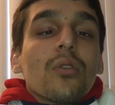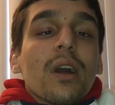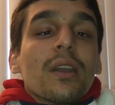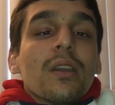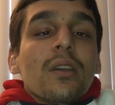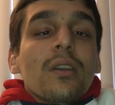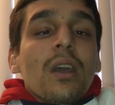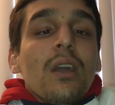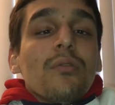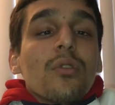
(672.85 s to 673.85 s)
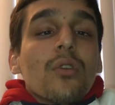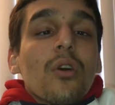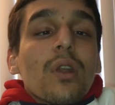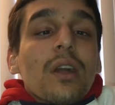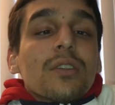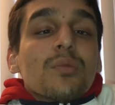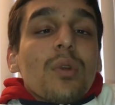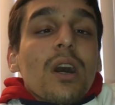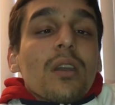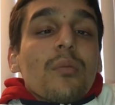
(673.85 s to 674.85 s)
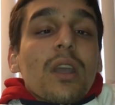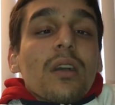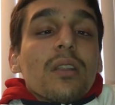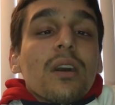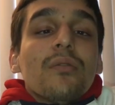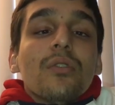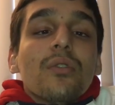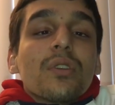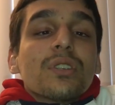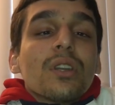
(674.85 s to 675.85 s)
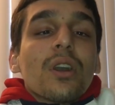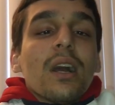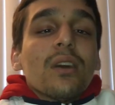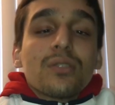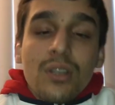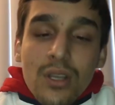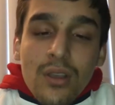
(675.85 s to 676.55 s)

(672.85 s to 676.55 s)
Like, if you go down this block and make a left, you could see our house.